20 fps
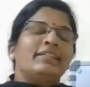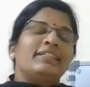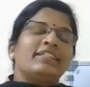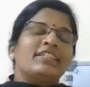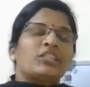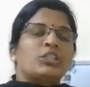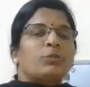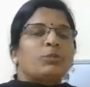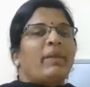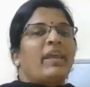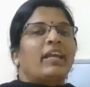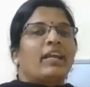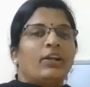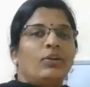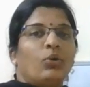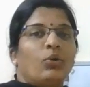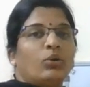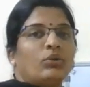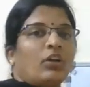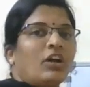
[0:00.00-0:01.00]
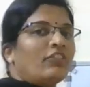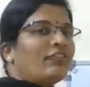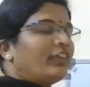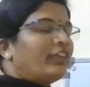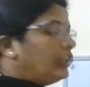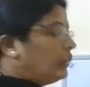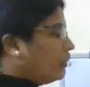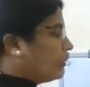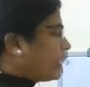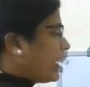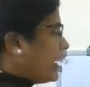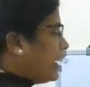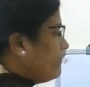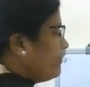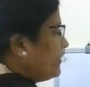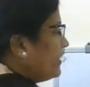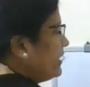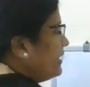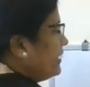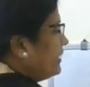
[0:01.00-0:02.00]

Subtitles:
Just to make a note of it, okay?